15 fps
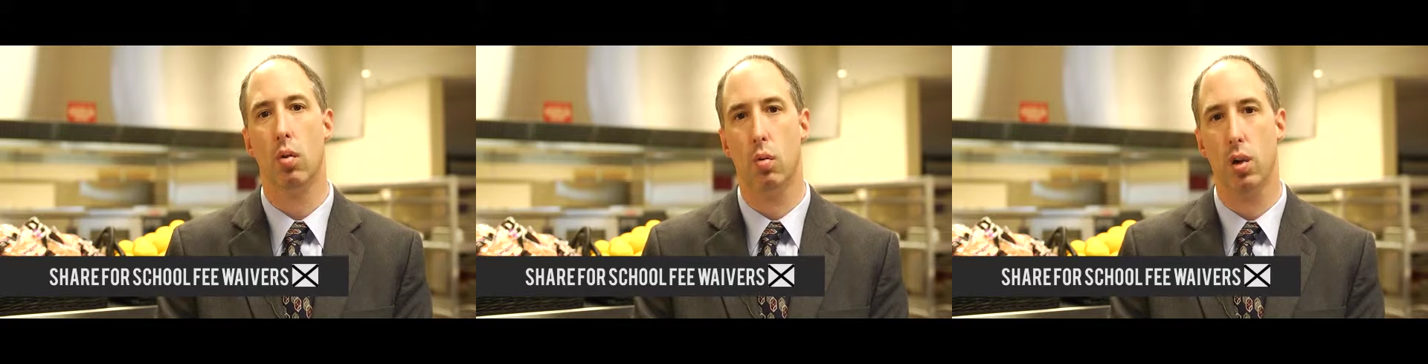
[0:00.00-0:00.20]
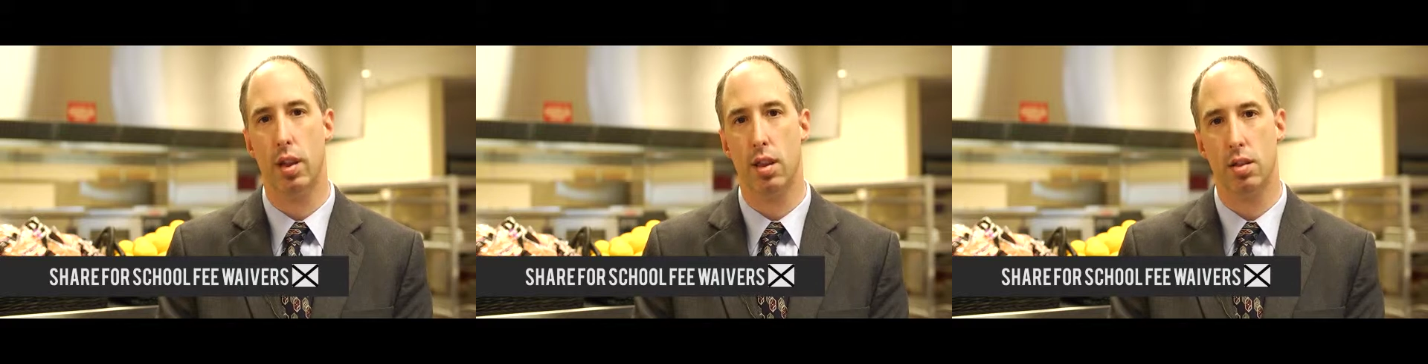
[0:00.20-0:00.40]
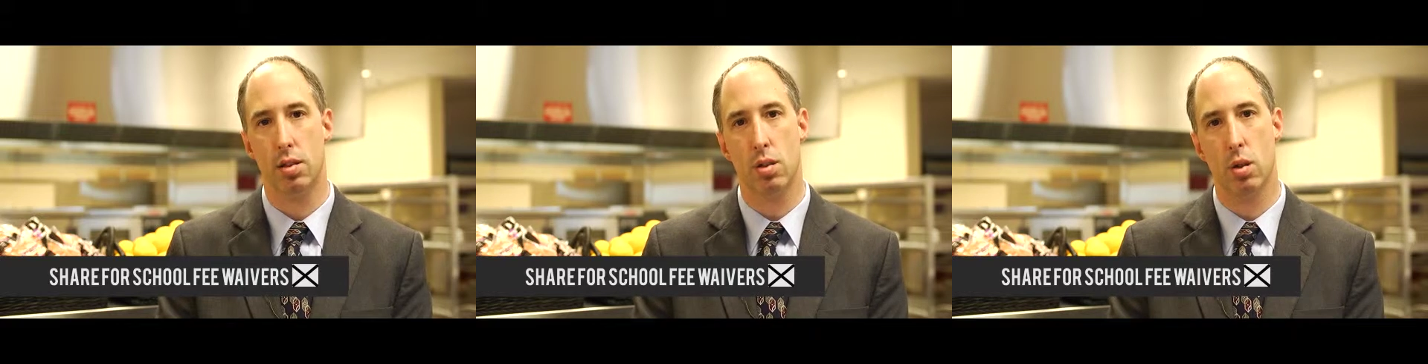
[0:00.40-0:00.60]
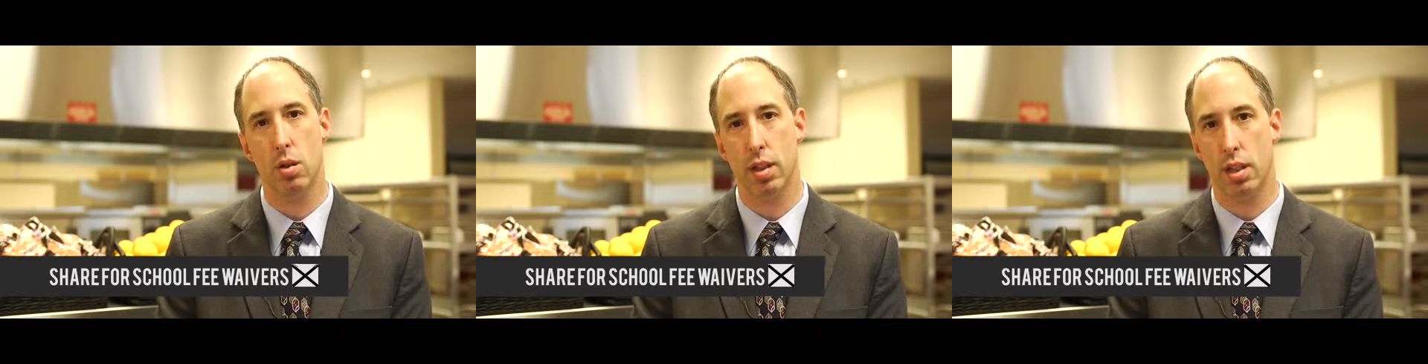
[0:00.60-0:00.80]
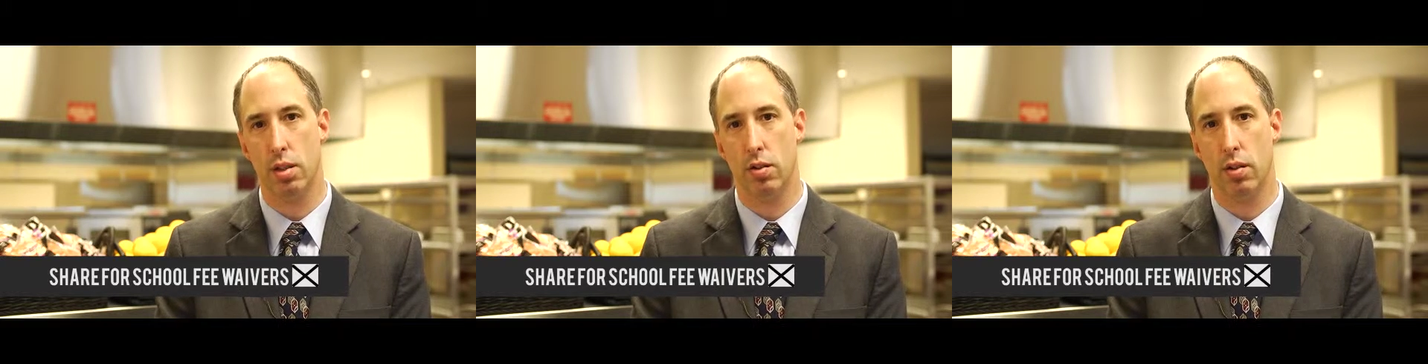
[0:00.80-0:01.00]
with the
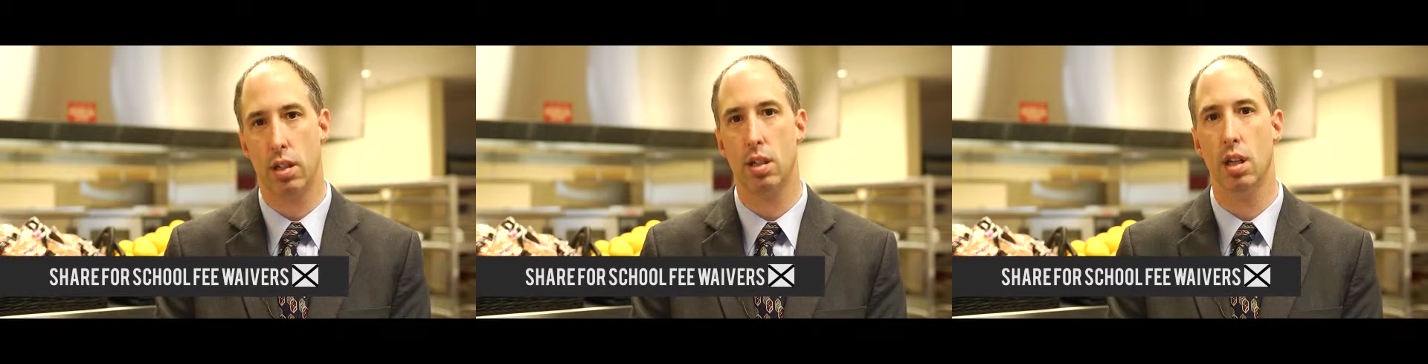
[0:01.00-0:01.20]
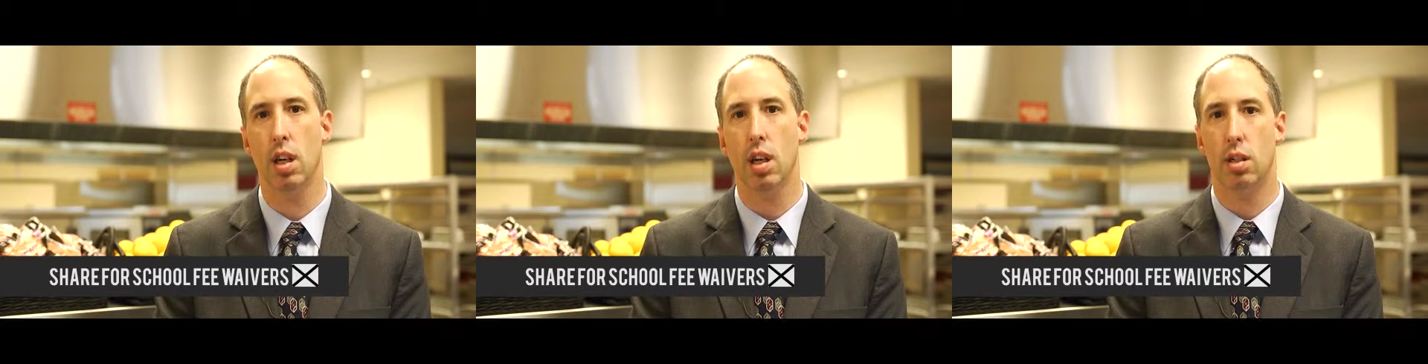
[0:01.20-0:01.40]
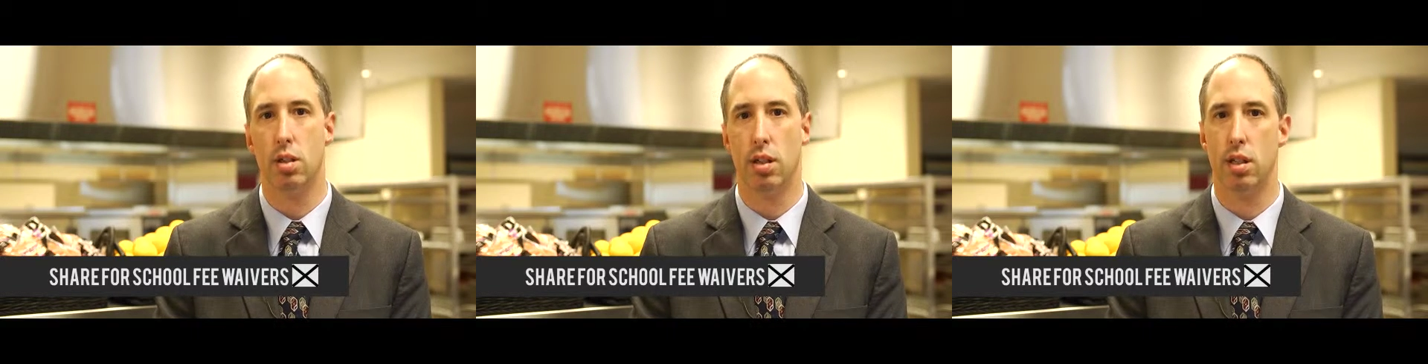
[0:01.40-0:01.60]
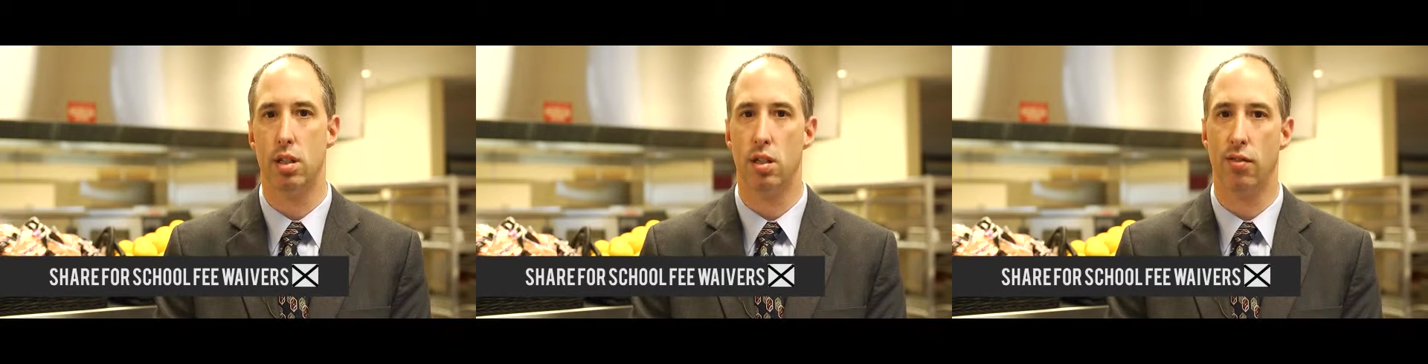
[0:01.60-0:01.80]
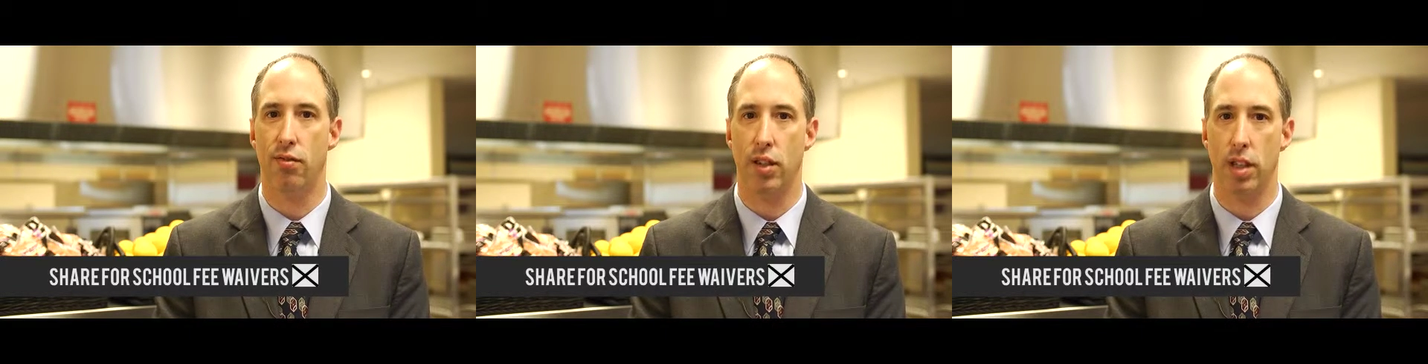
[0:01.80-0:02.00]
school district so
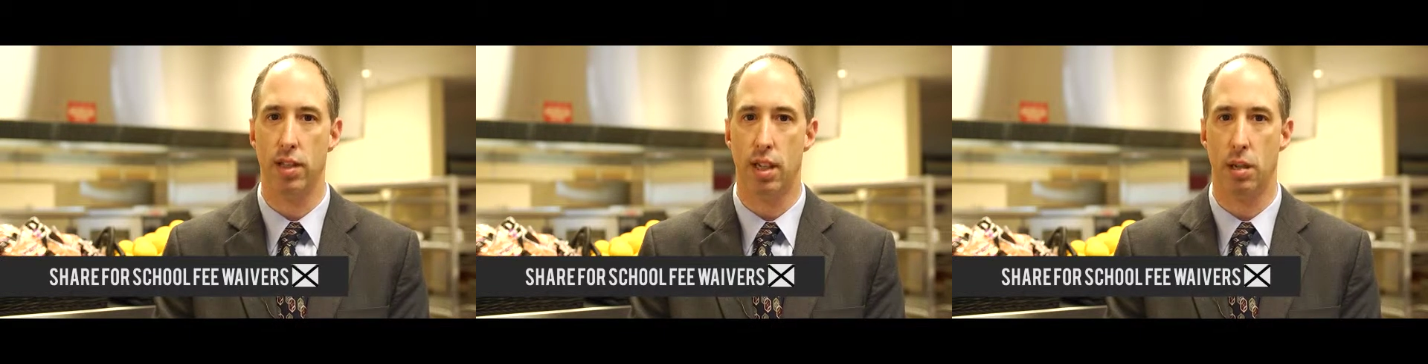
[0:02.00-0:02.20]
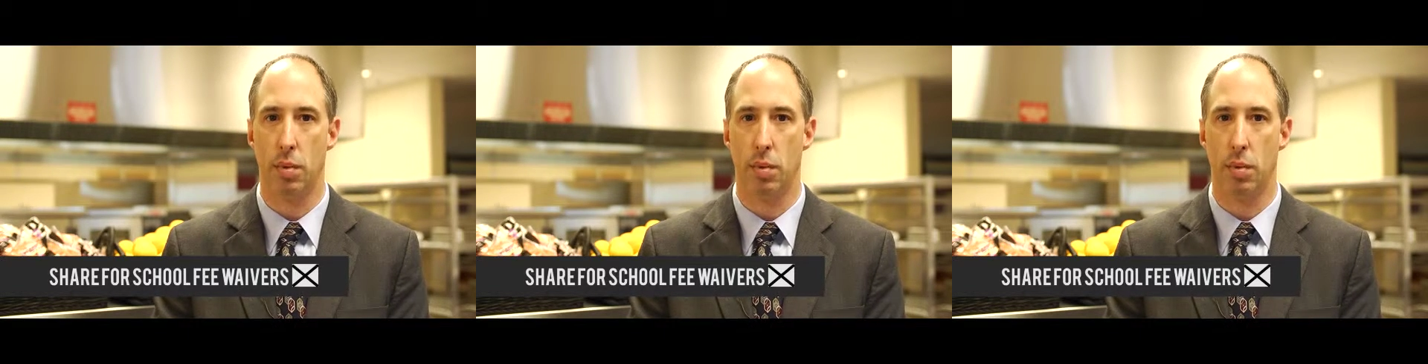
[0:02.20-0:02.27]
that your fees